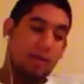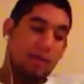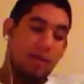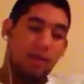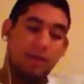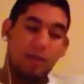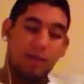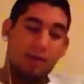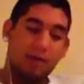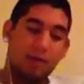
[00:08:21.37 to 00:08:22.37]
In
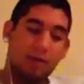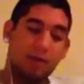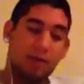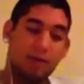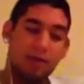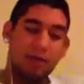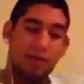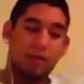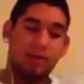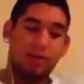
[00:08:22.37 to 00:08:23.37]
aviation, exhaust
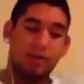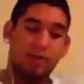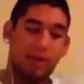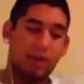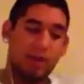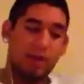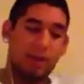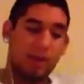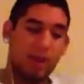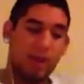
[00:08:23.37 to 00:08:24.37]
system
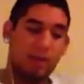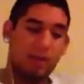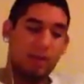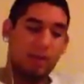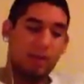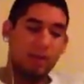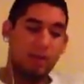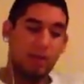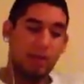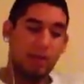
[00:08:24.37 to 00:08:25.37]
failure can result
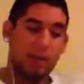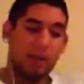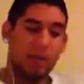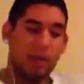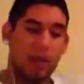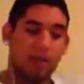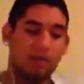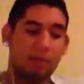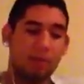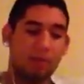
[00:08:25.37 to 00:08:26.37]
in
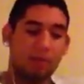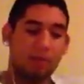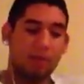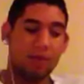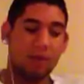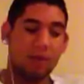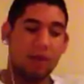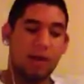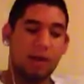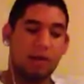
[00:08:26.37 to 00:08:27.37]
carbon monoxide
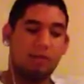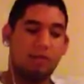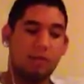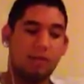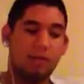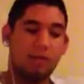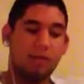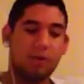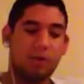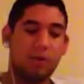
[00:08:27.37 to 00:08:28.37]
exposure.